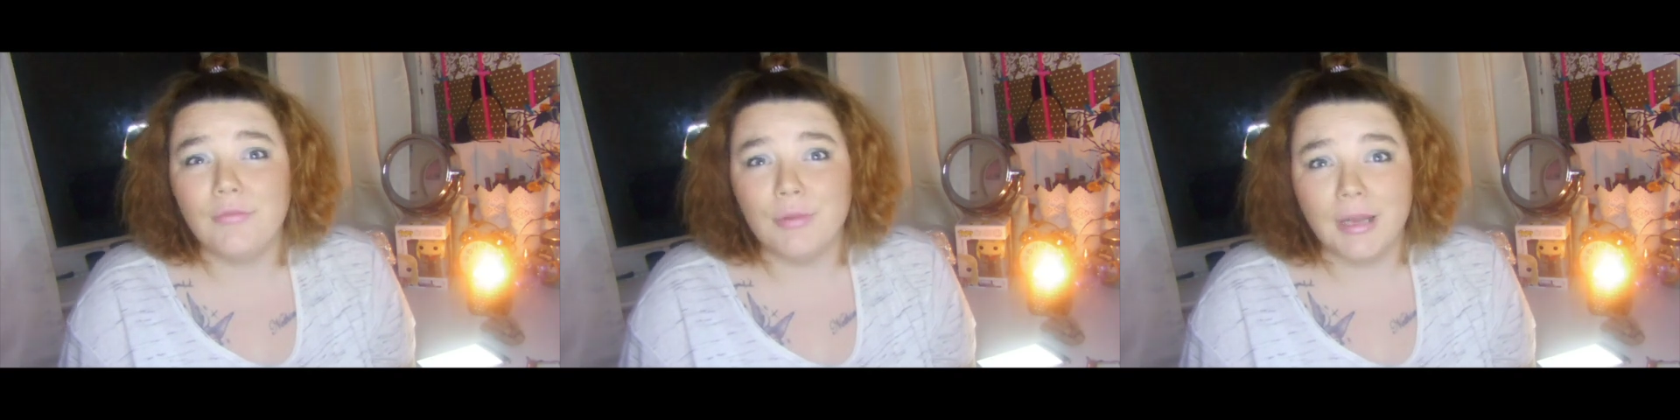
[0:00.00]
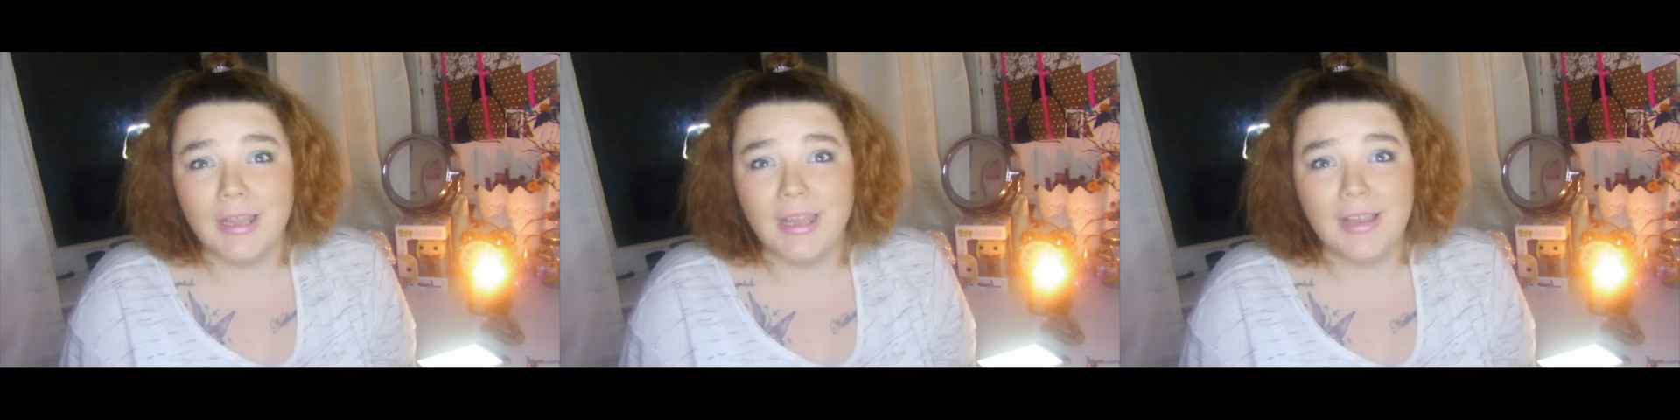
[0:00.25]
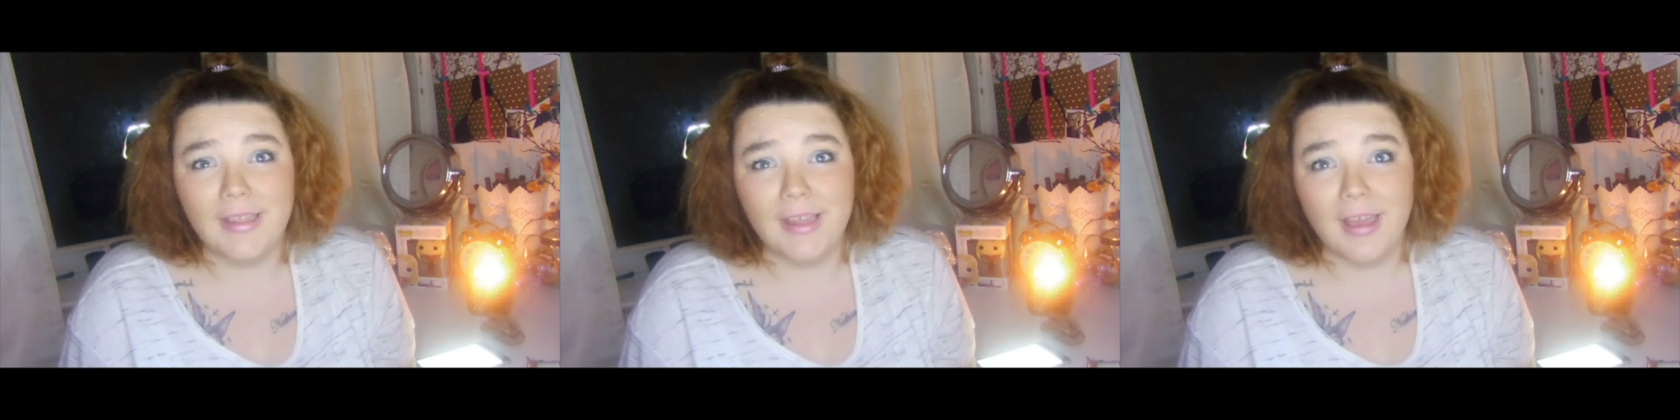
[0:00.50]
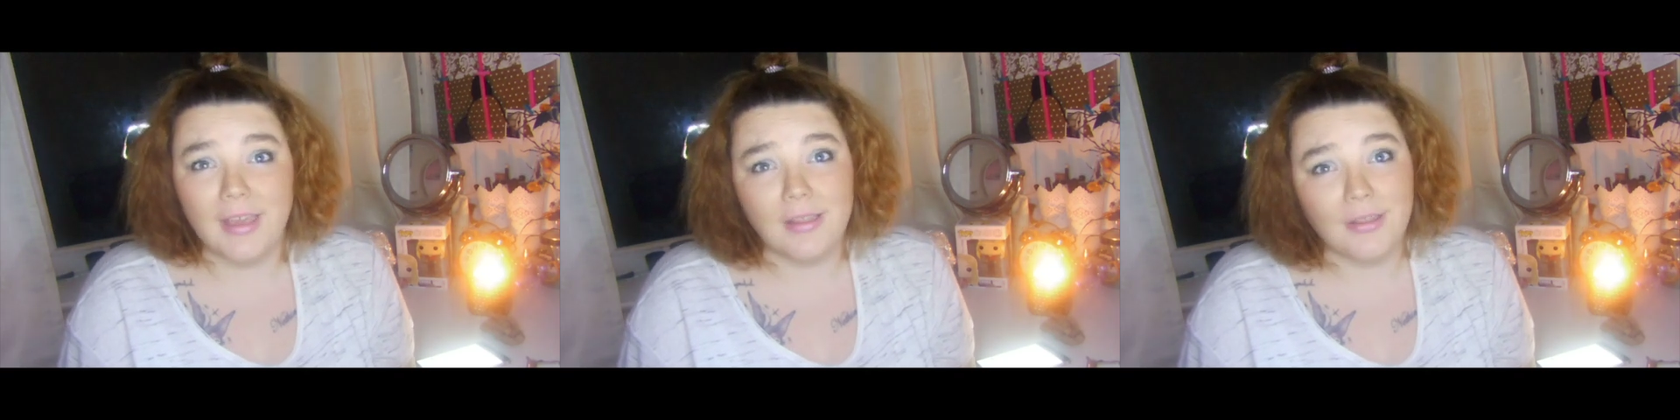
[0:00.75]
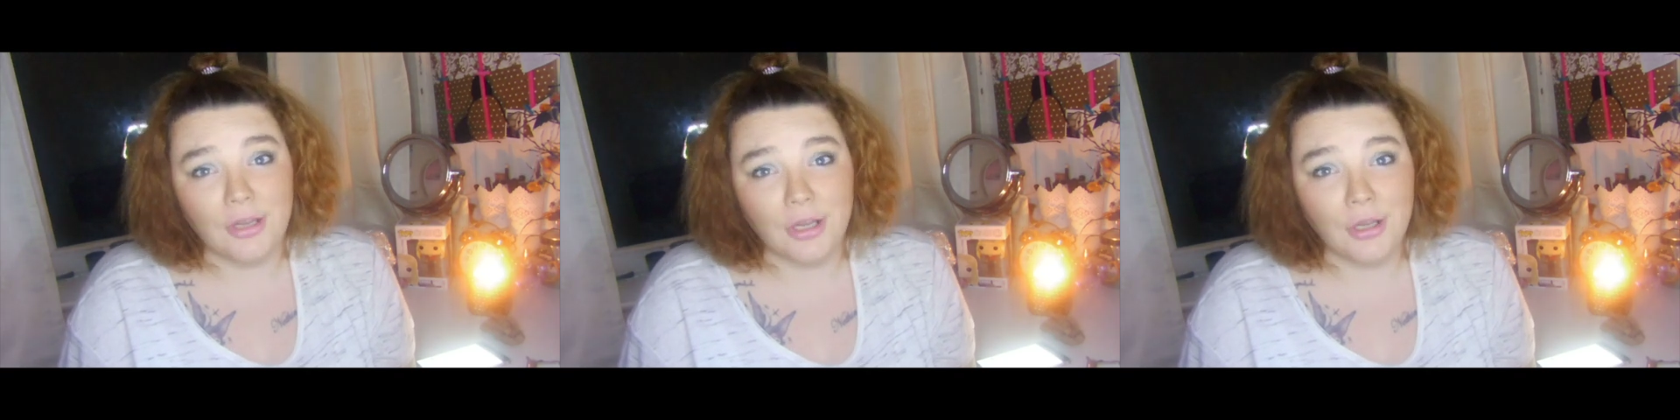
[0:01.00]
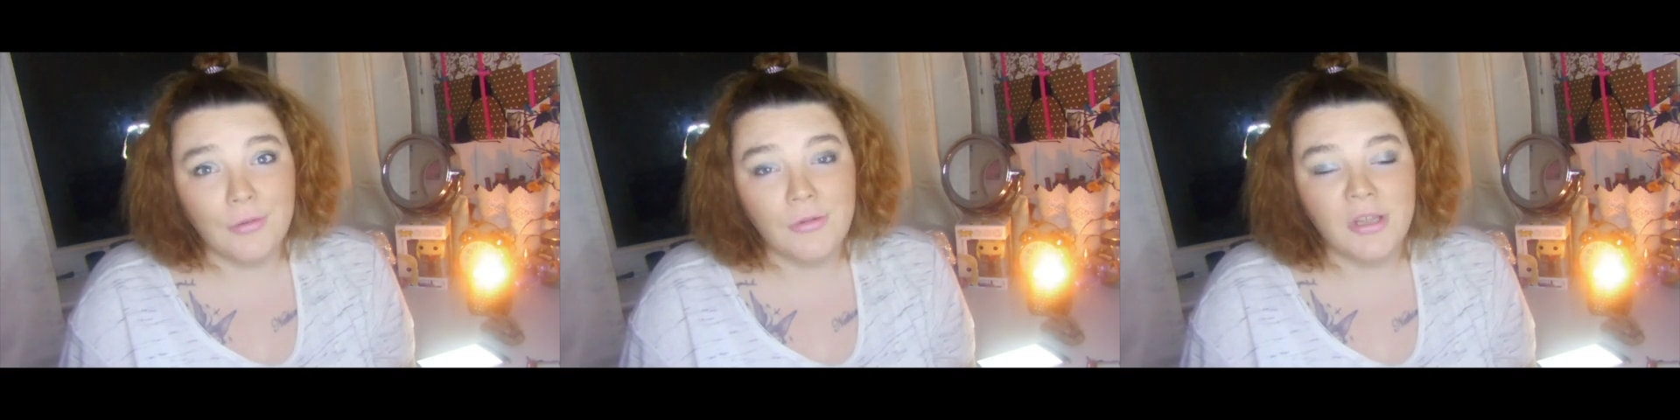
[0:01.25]
really excited to
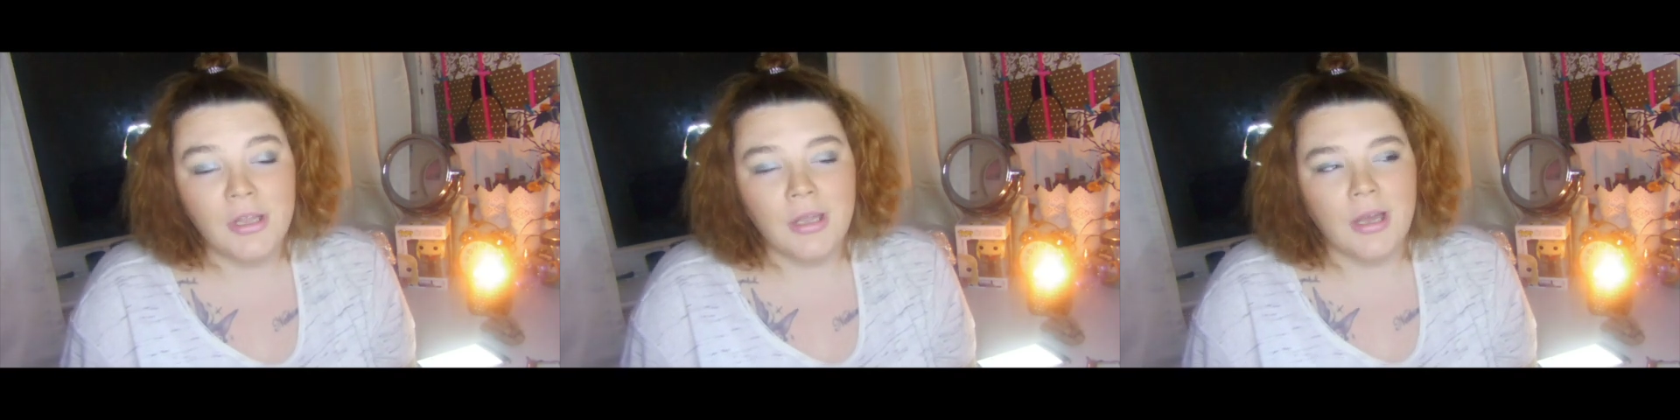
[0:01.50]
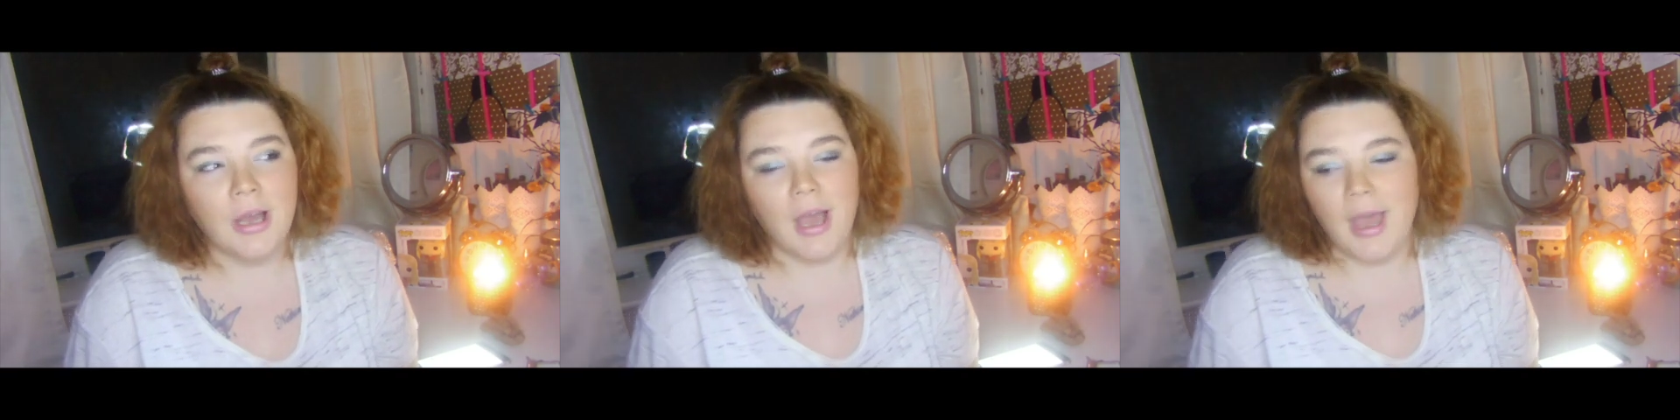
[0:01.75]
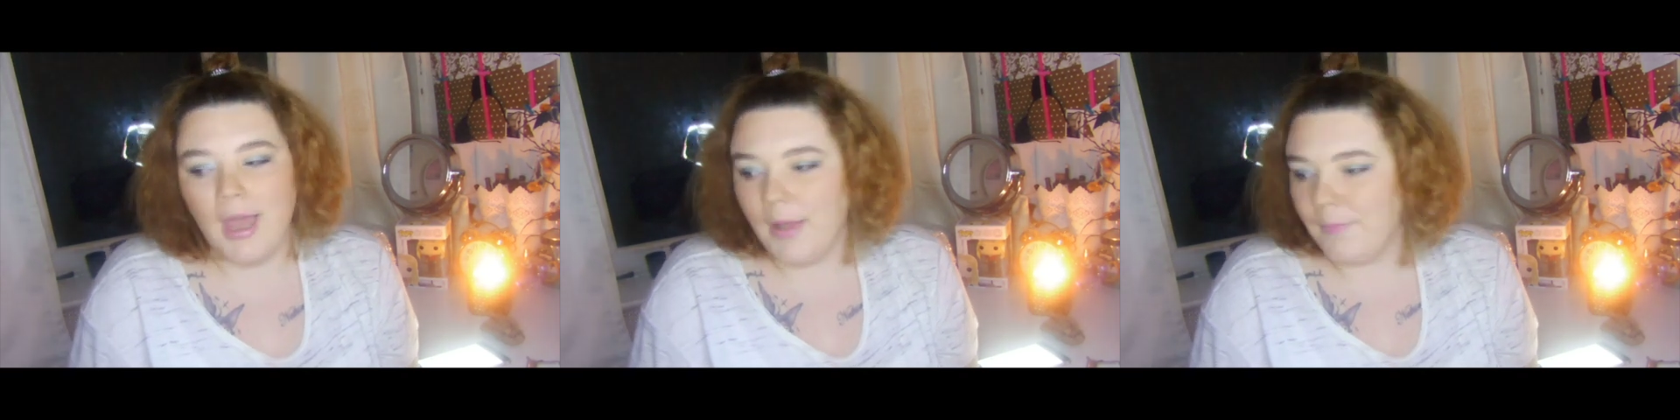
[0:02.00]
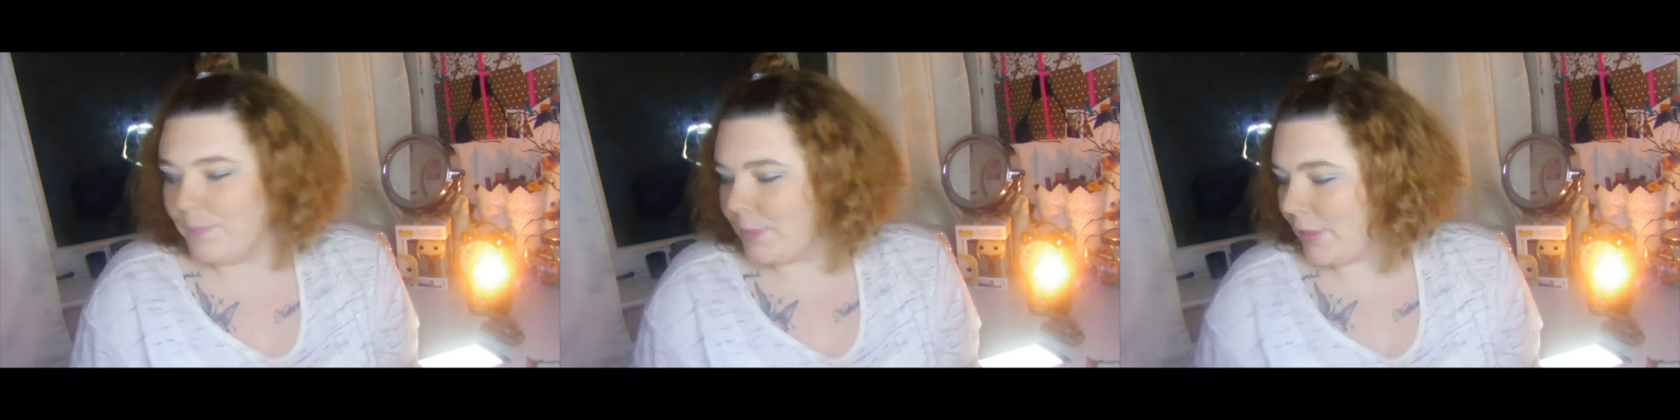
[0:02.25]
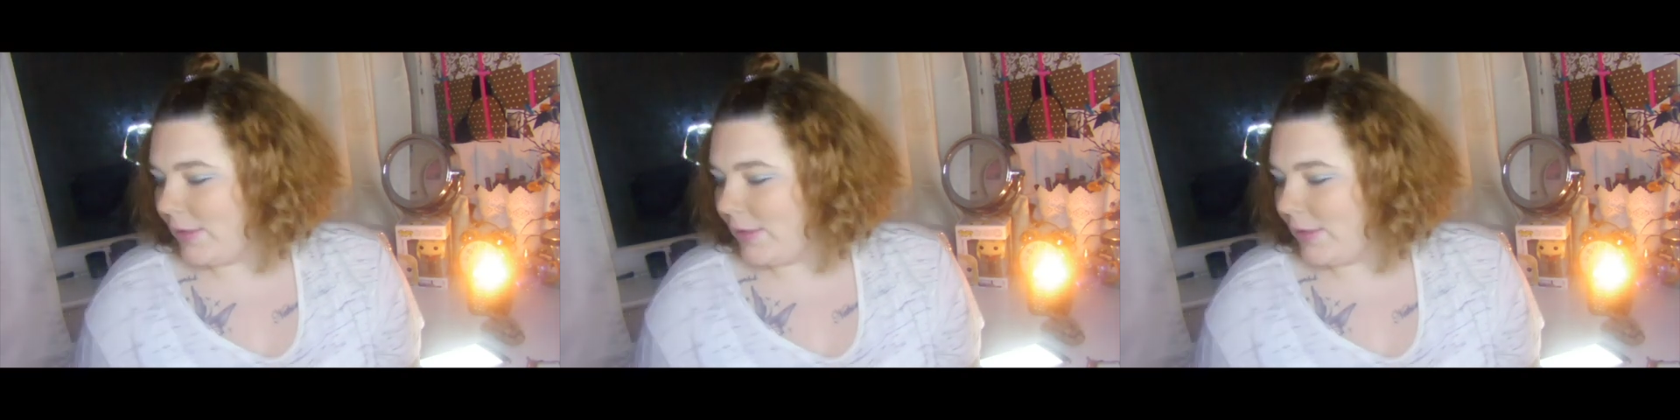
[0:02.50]
do.